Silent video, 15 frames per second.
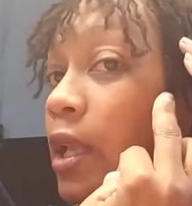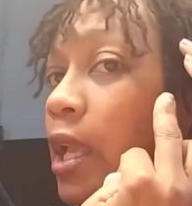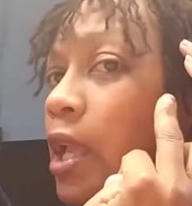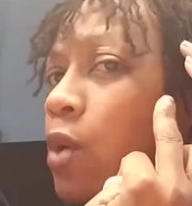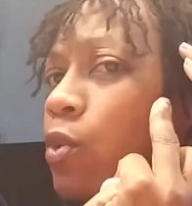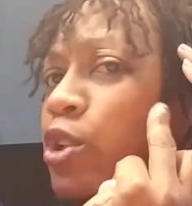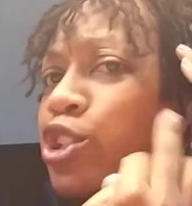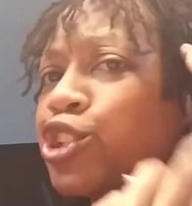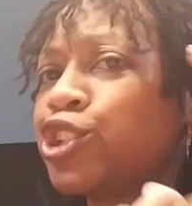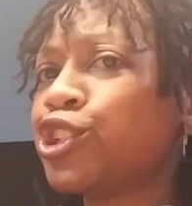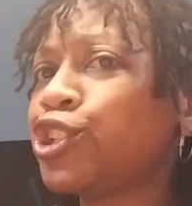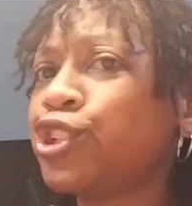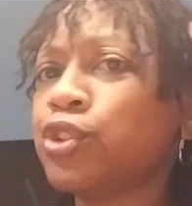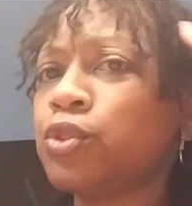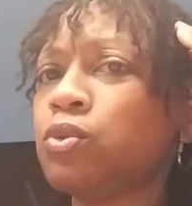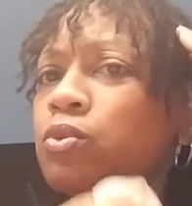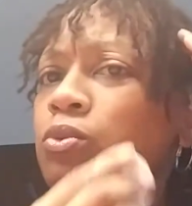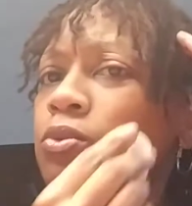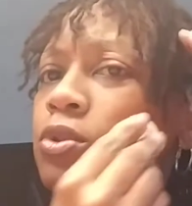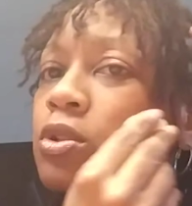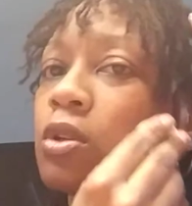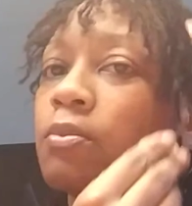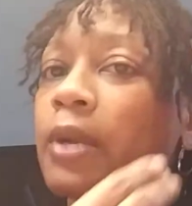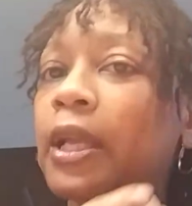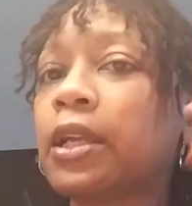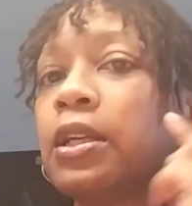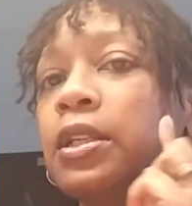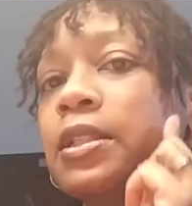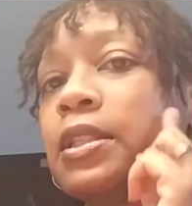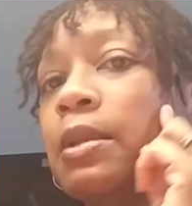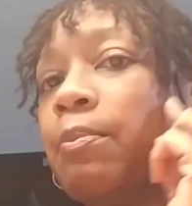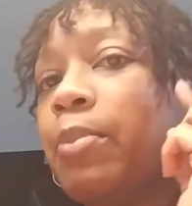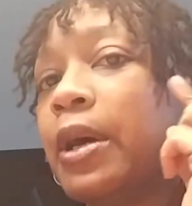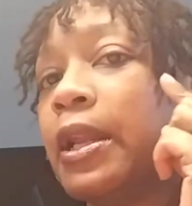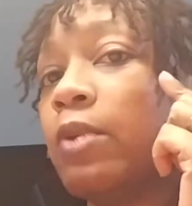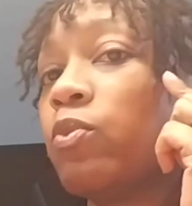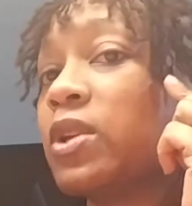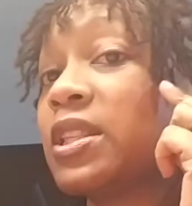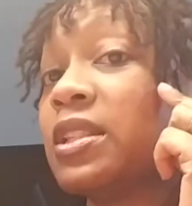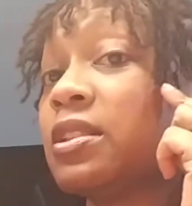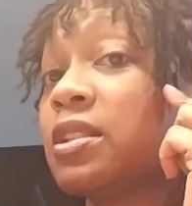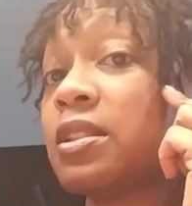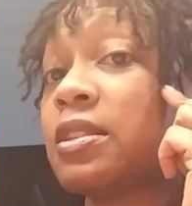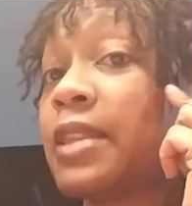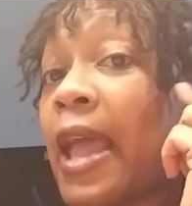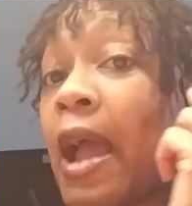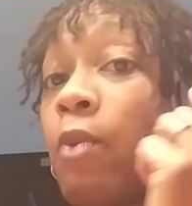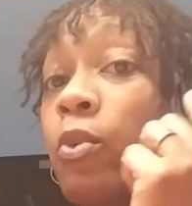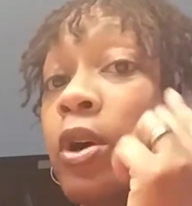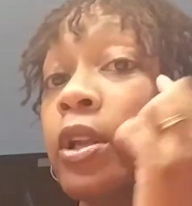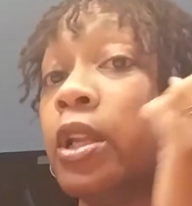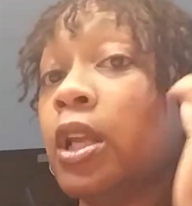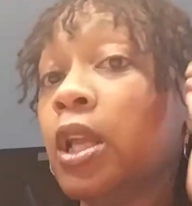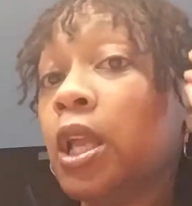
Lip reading: It was huge. Oh my goodness. But it wasn't just that one.